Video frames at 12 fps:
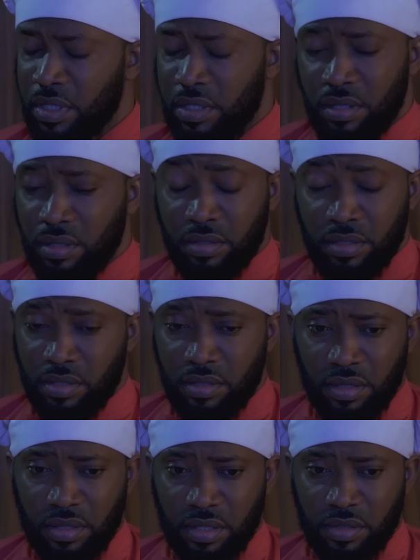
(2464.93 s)
She's not.
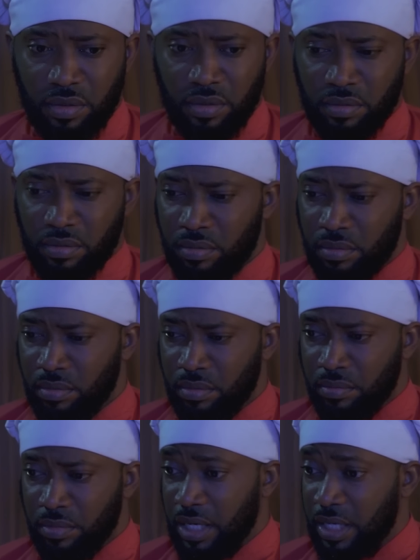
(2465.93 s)
She's not at all.
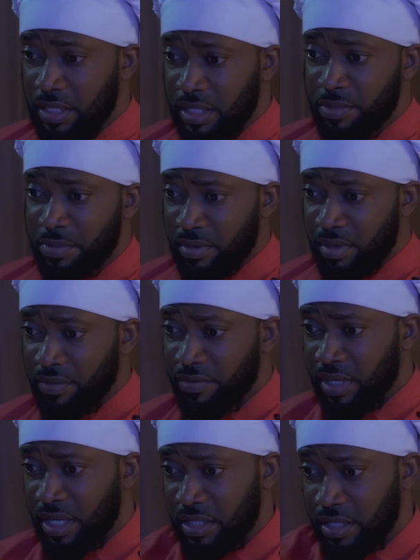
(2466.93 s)
But let's be
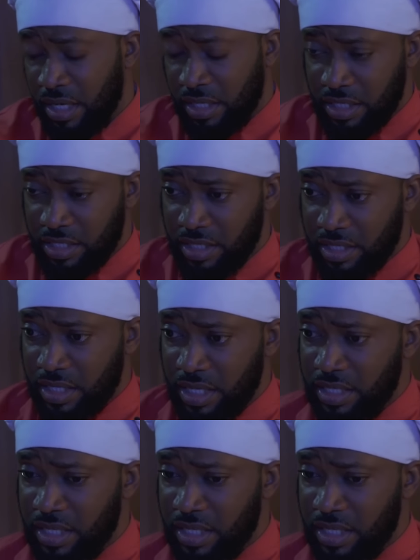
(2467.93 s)
thankful that at least she's